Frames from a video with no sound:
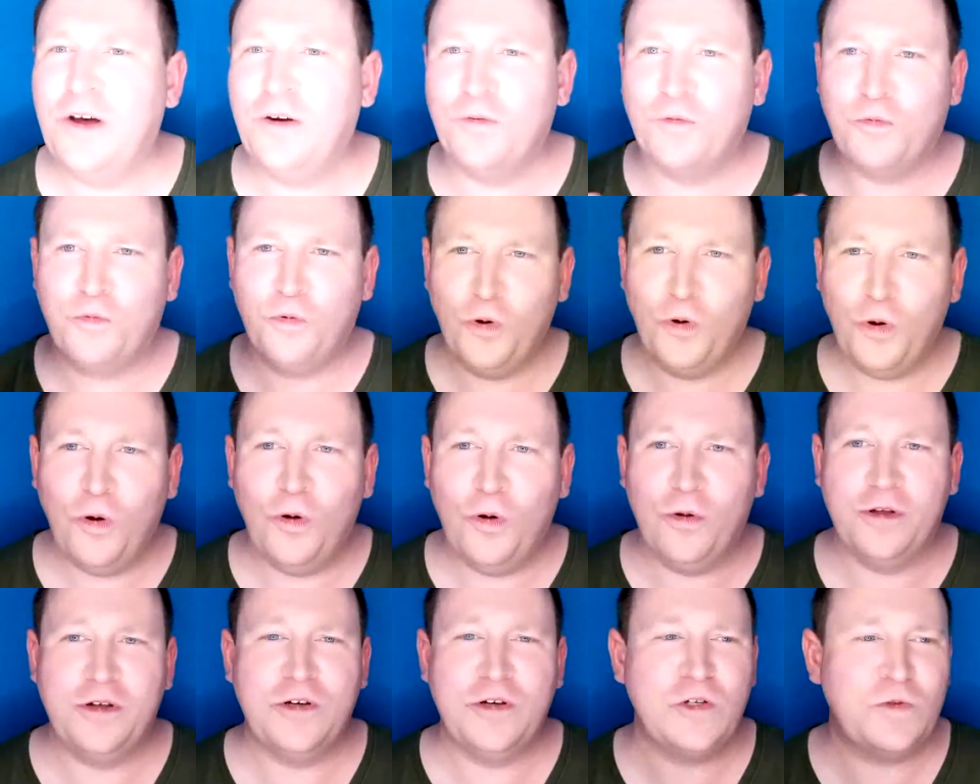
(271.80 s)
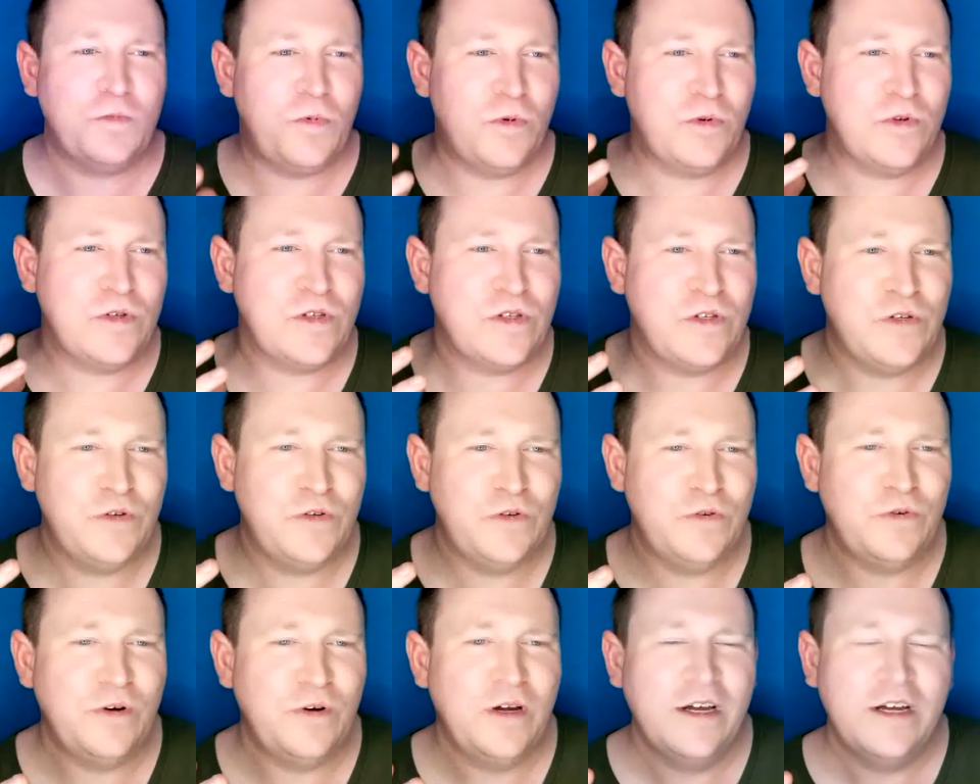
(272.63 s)
rule? You're supposed
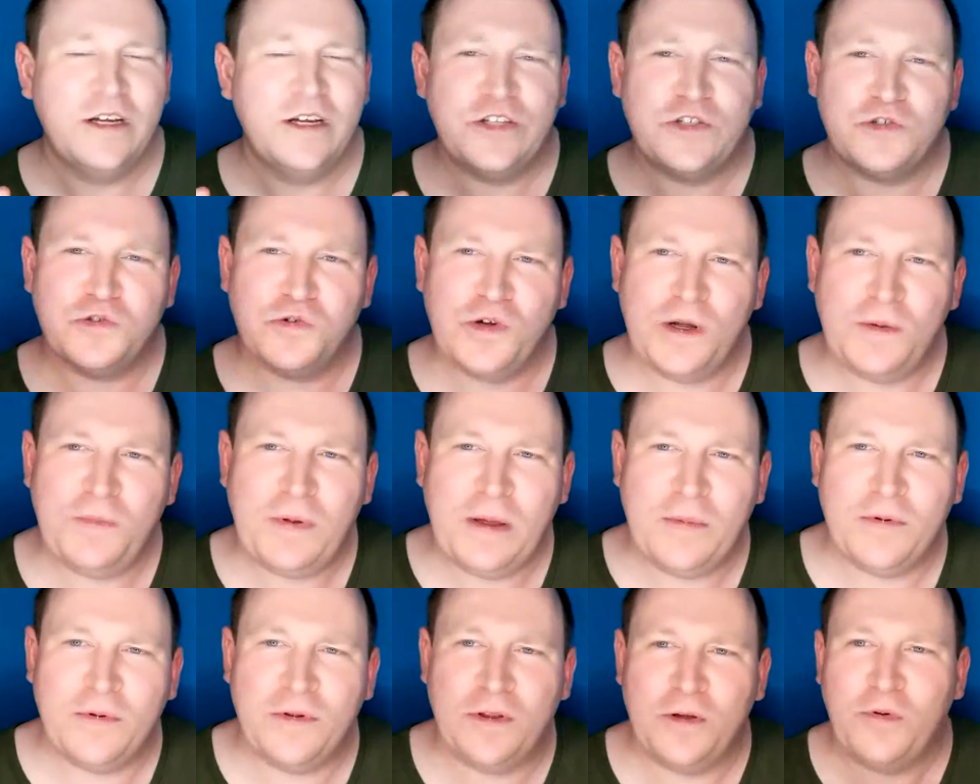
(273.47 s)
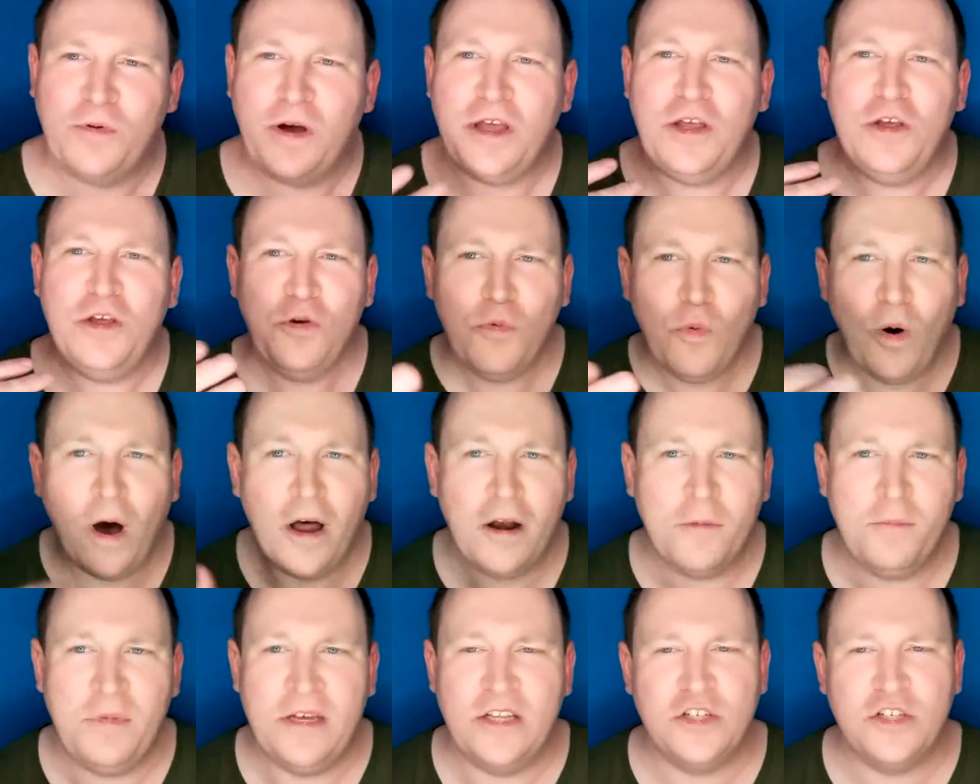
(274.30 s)
to treat people the way you want to
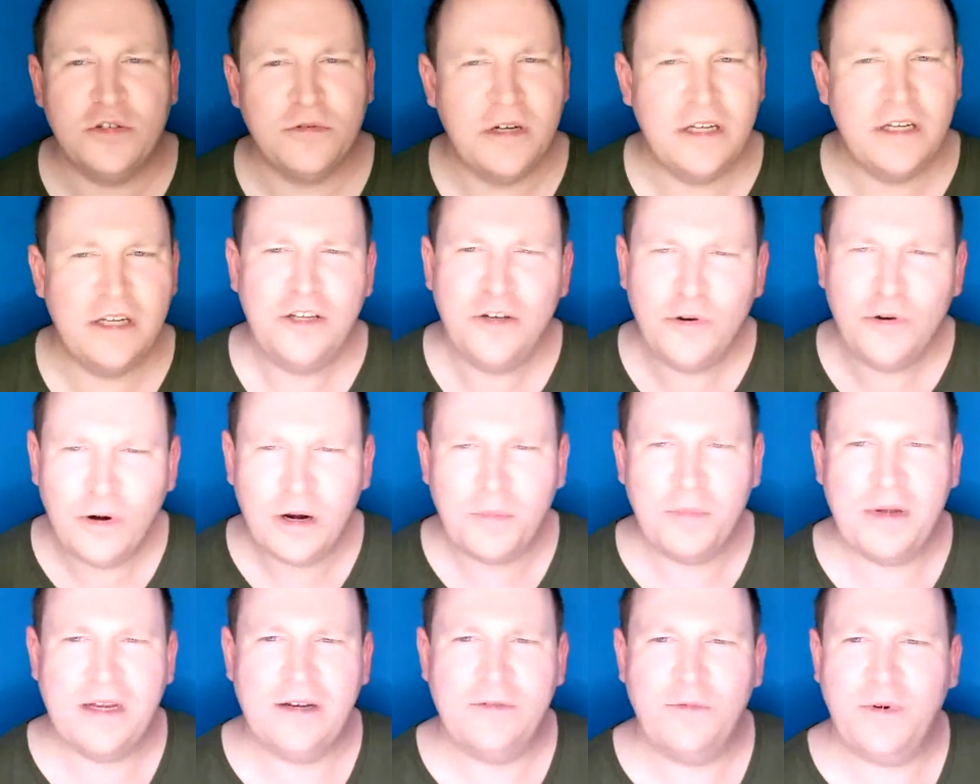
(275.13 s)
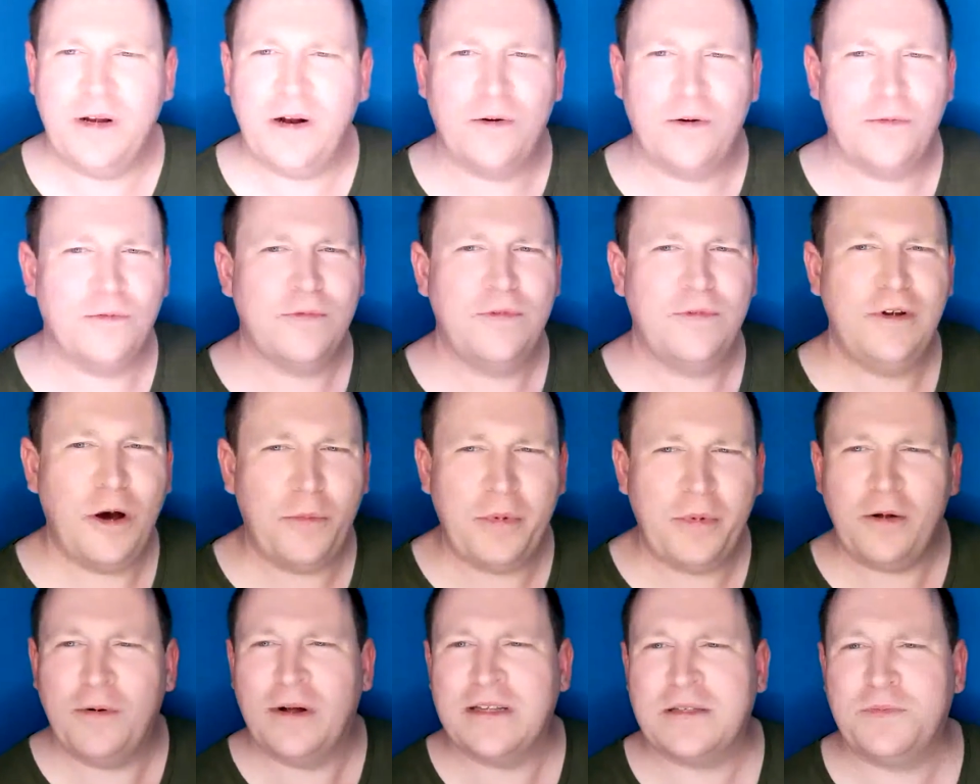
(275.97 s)
be treated. You won't be. We don't. Nobody
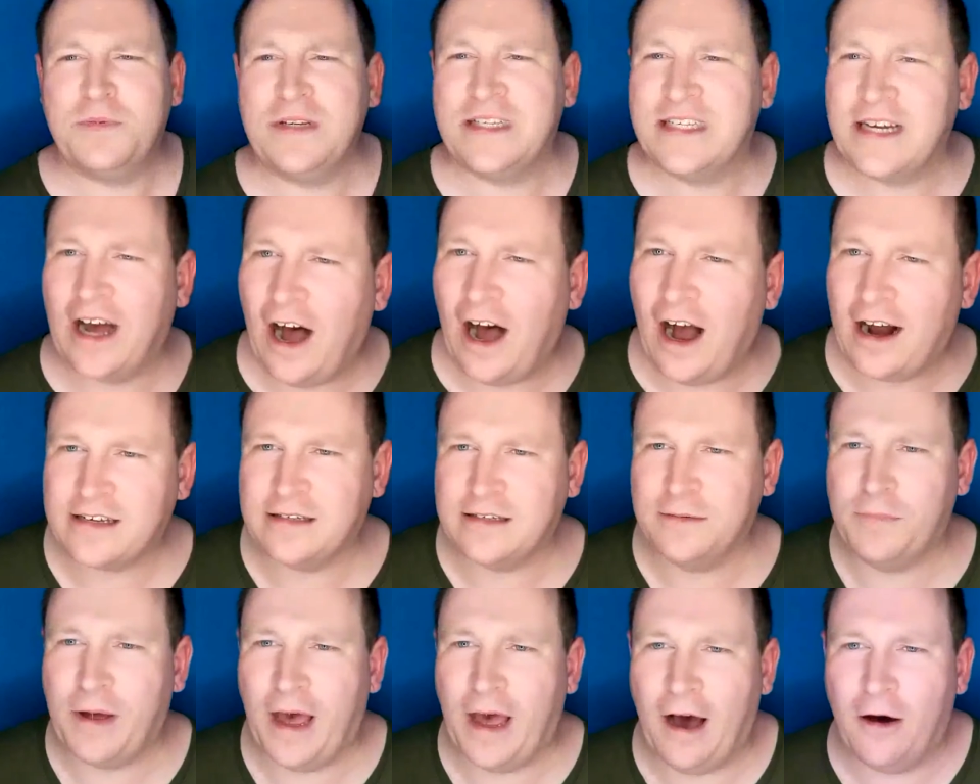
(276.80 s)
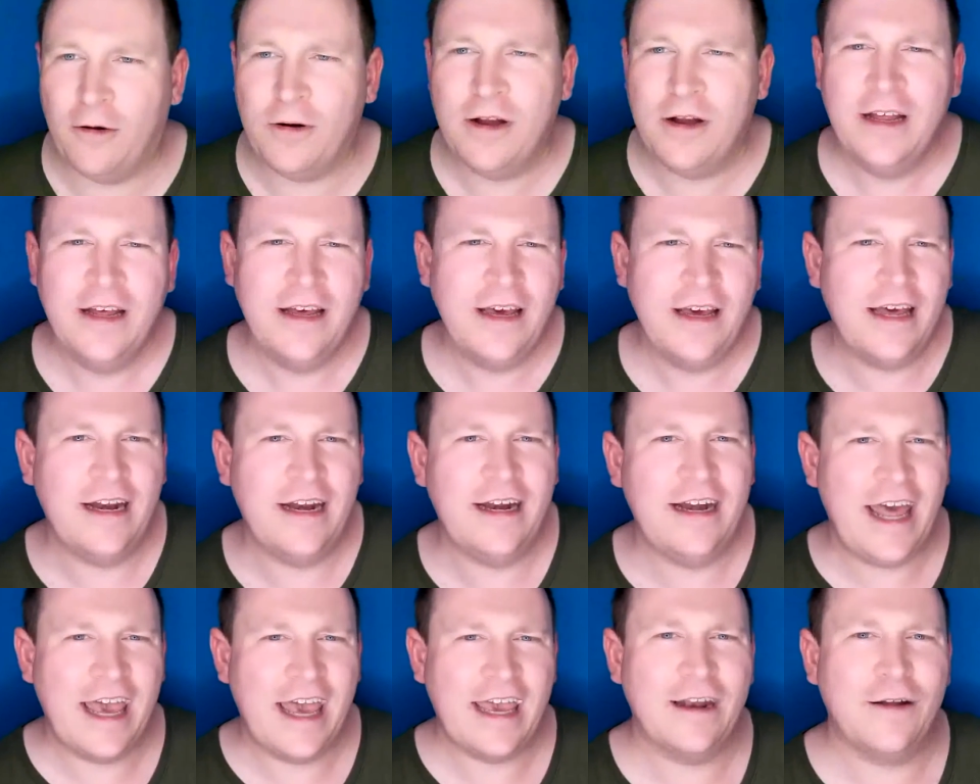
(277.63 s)
wants to be talked about in a
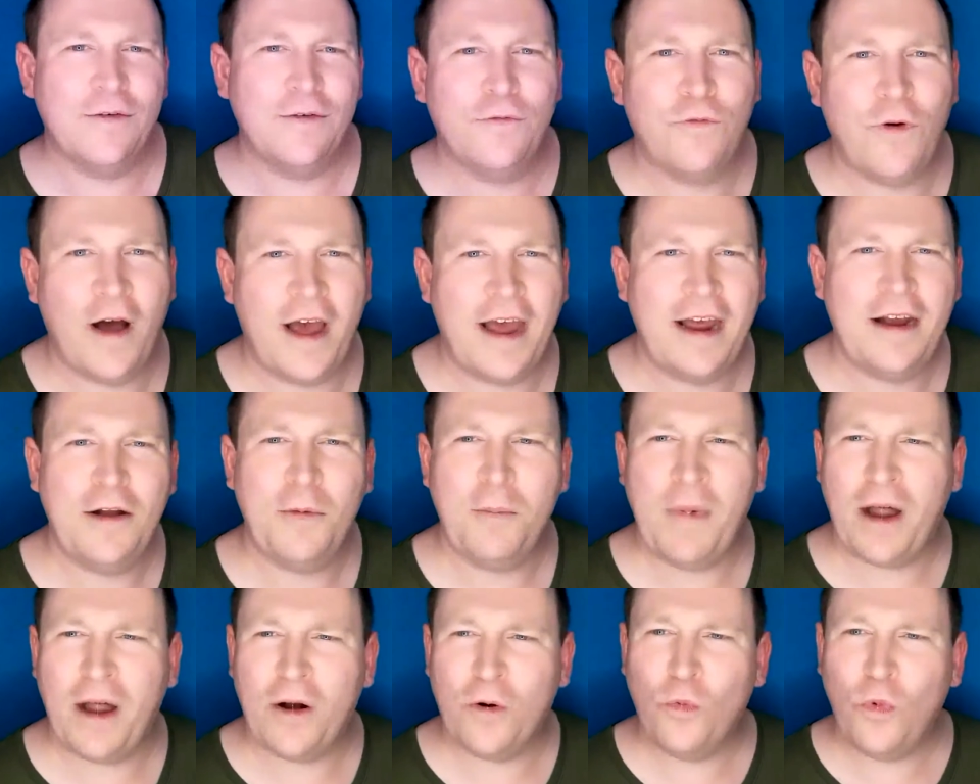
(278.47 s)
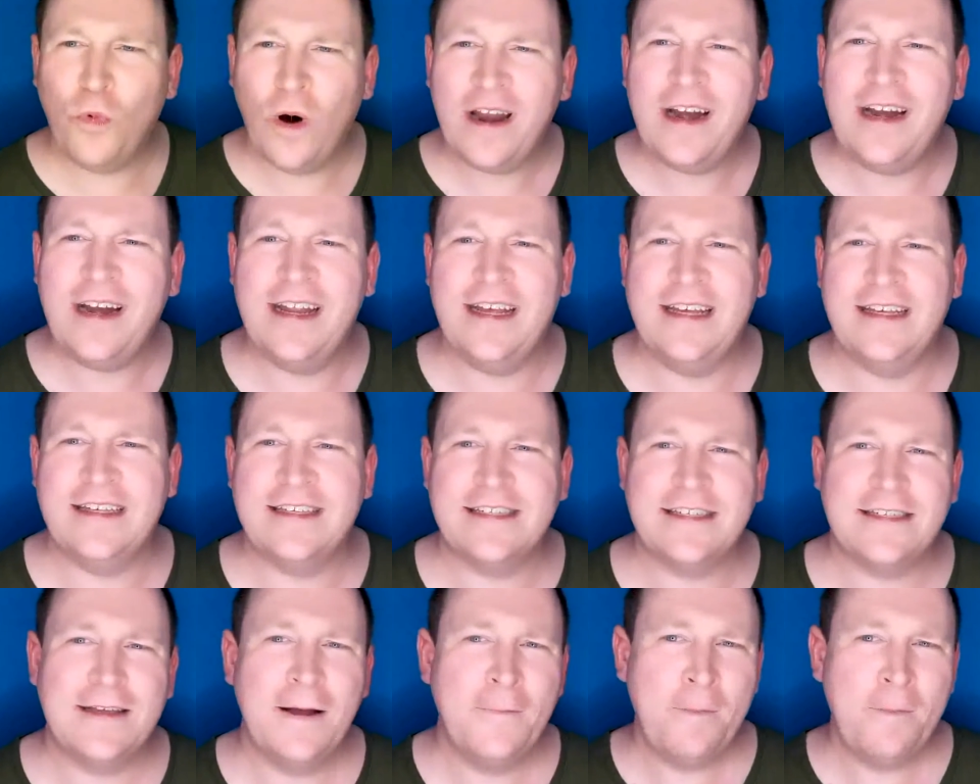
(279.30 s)
negative way, no matter what it is.